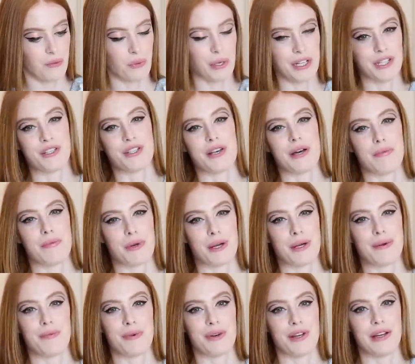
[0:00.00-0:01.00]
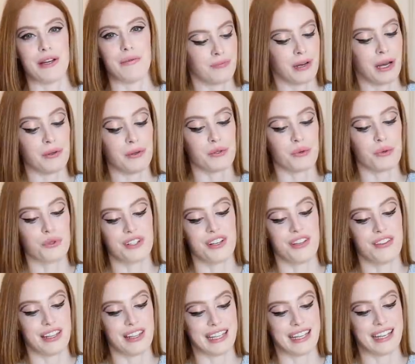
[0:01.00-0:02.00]
winter appropriate. But I was
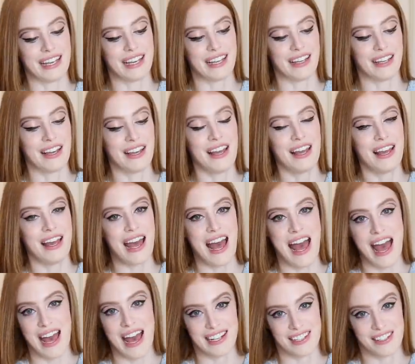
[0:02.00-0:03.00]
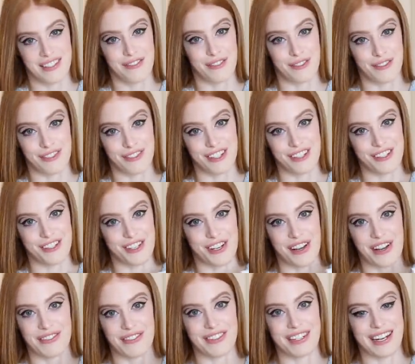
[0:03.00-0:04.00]
also thinking ahead for the
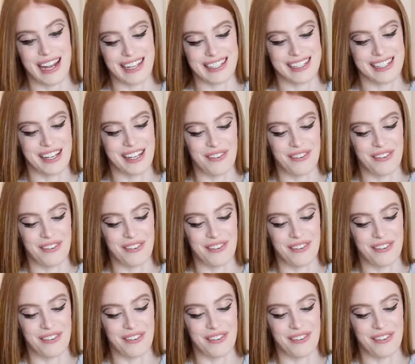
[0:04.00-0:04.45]
future for next